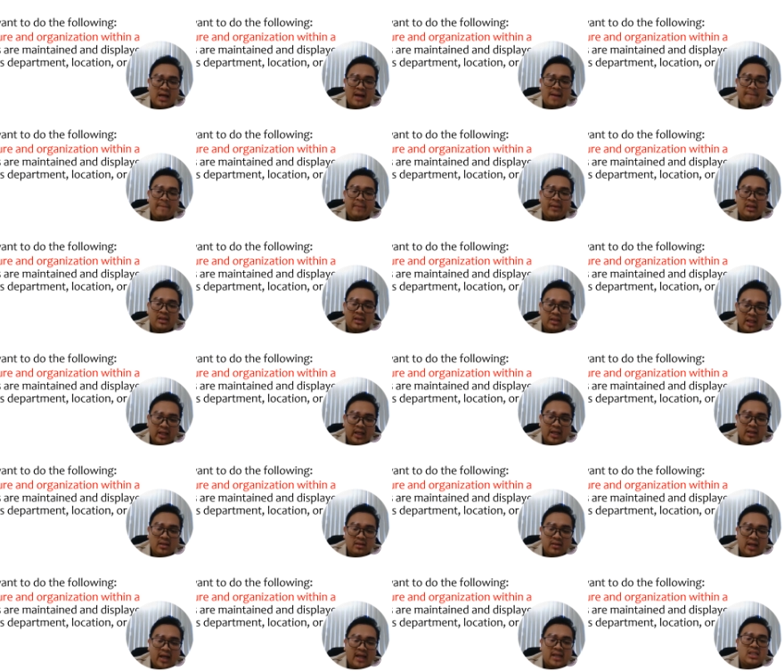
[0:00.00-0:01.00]
are
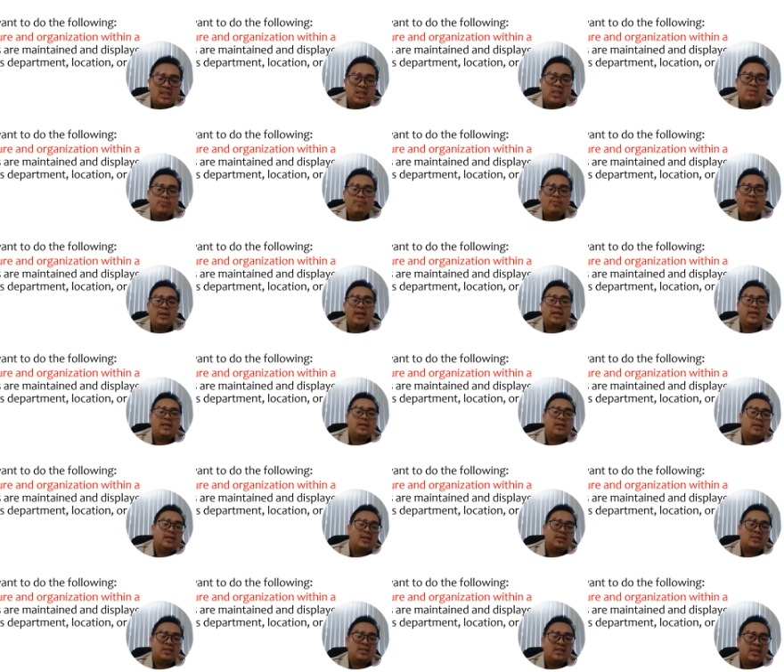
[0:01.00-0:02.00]
maintained and displayed
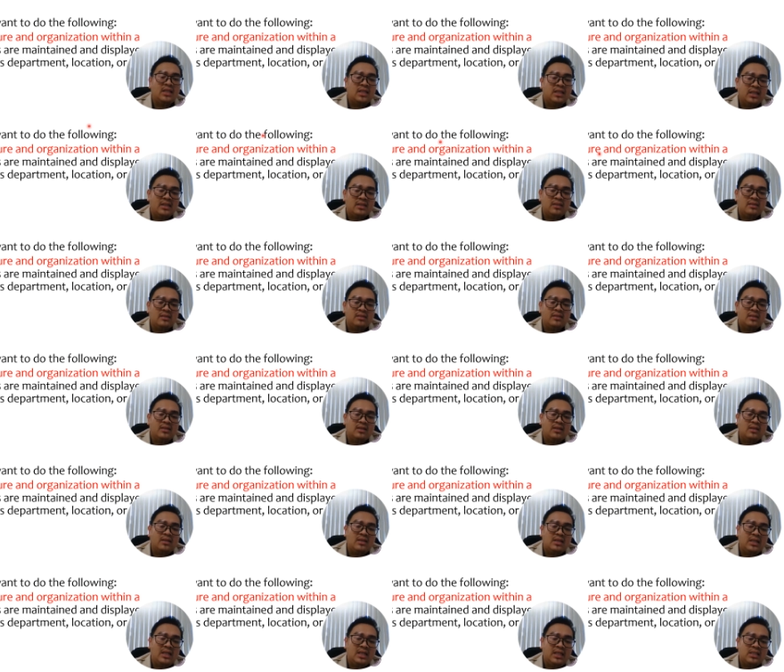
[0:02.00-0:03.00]
at a single
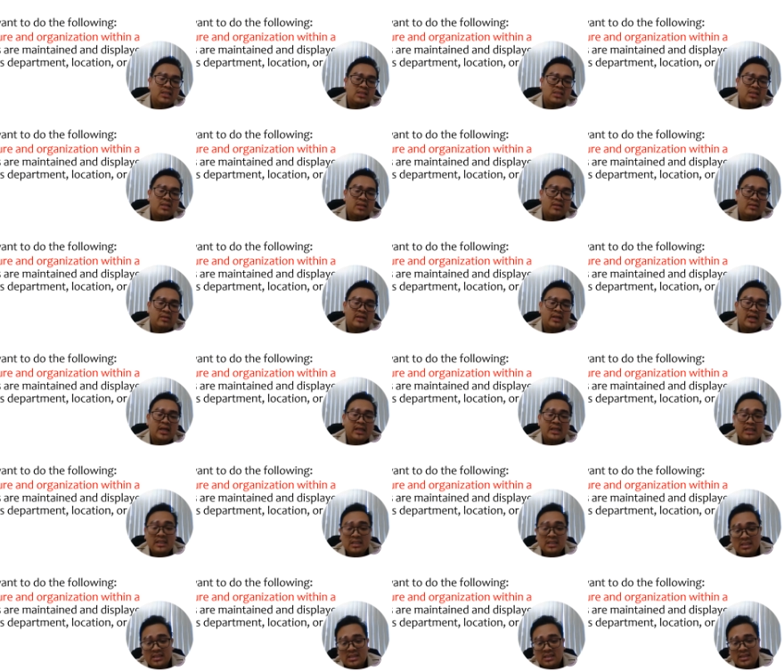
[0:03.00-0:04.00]
list
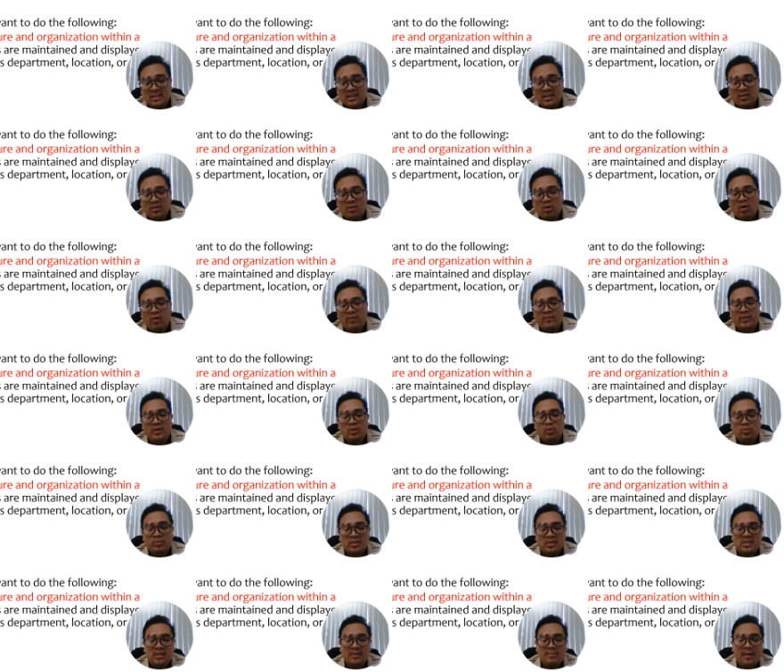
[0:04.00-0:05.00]
regardless of the
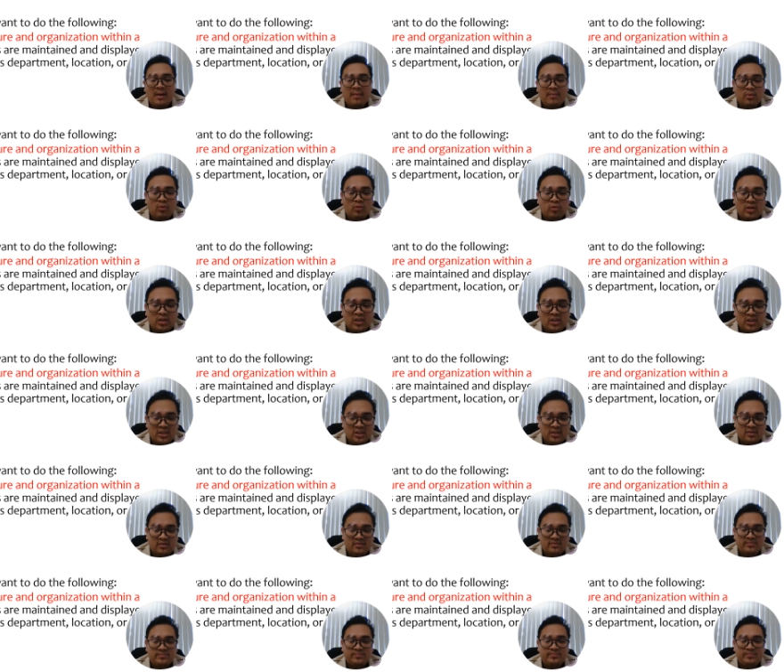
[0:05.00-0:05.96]
user's department location.